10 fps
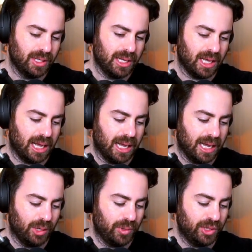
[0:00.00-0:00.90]

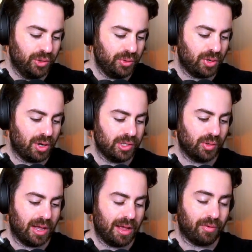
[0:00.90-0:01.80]
And we do
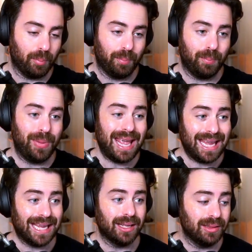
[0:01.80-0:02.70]
also have a
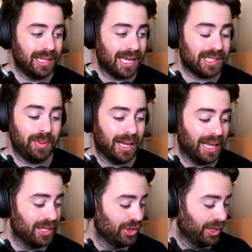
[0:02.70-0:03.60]
big Despia
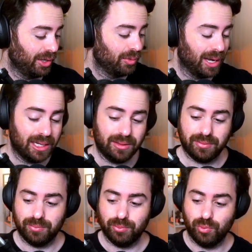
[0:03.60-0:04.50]
engine here, right?
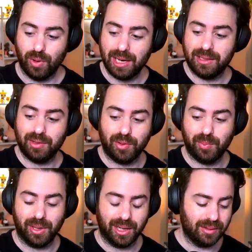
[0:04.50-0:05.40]
Relatively
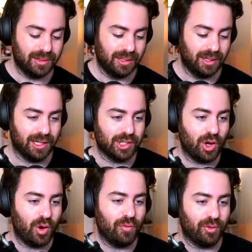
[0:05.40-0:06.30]
big. Let's
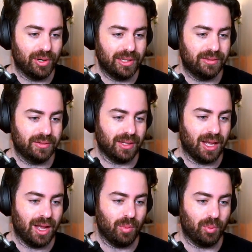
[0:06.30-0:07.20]
go over it.
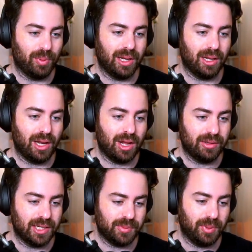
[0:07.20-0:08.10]
We're putting a lot
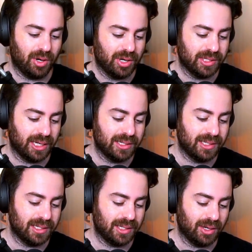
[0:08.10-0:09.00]
of Despia cards, again
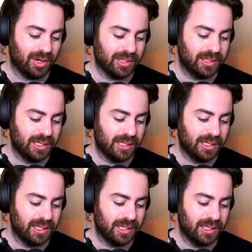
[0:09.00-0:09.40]
60 cards.